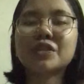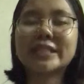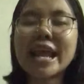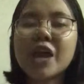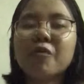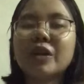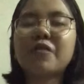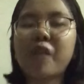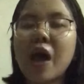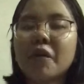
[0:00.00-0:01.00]
see with the
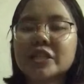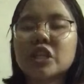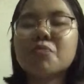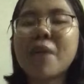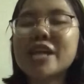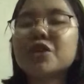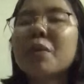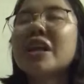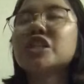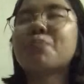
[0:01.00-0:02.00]
flowers the
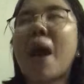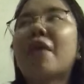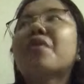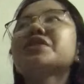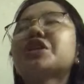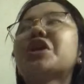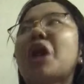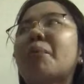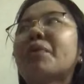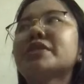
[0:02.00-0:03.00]
measurement of spirals of the
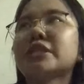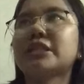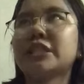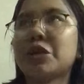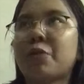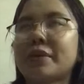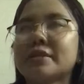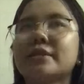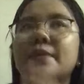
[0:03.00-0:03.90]
numbers of the sequence.